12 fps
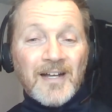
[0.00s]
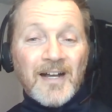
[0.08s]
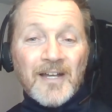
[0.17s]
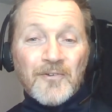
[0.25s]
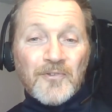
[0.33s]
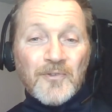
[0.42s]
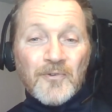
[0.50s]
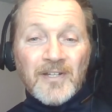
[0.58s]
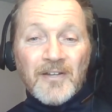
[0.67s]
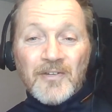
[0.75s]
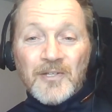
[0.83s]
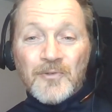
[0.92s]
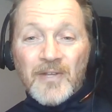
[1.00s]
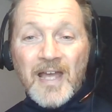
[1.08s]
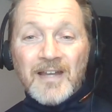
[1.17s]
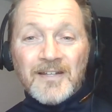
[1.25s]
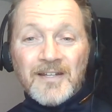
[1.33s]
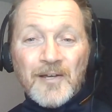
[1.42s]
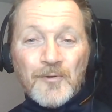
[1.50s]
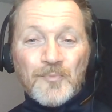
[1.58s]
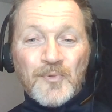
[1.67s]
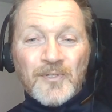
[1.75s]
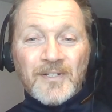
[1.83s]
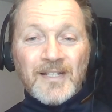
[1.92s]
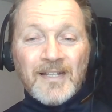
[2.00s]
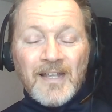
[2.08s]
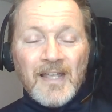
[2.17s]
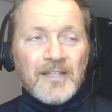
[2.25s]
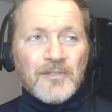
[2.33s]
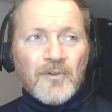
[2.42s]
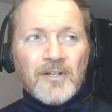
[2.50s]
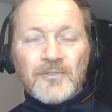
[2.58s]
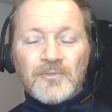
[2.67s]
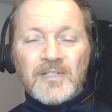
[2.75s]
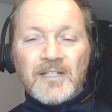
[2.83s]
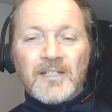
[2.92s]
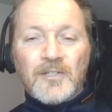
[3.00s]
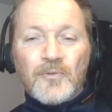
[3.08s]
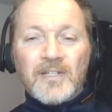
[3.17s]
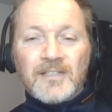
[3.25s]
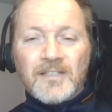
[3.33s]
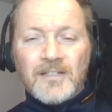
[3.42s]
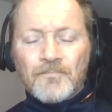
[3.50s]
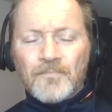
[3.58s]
a higher urinary creatinine output, and they're also taking creatine,